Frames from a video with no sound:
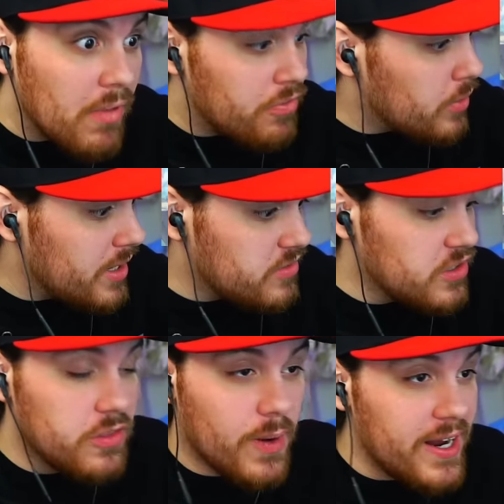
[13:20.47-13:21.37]
3 days
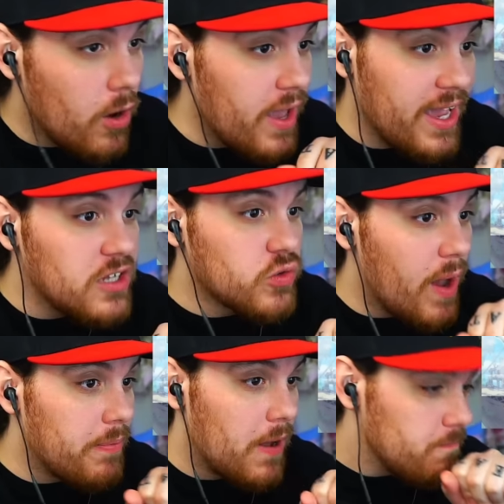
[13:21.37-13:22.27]
until the raid. Okay, it is
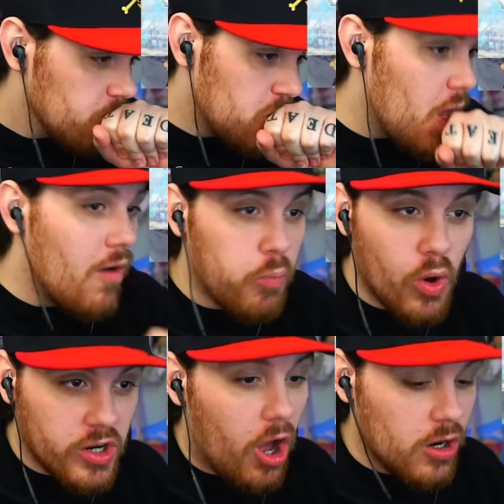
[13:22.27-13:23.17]
ramping up. No,
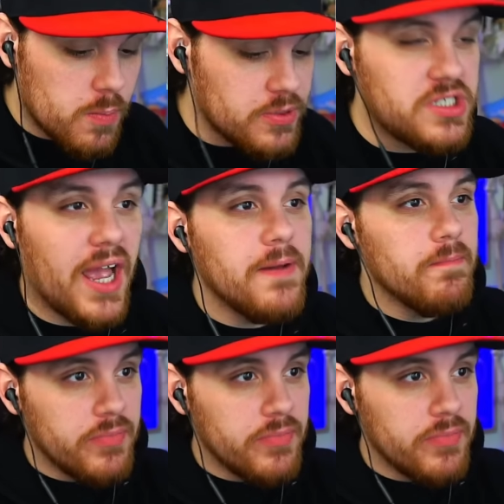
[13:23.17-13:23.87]
100%.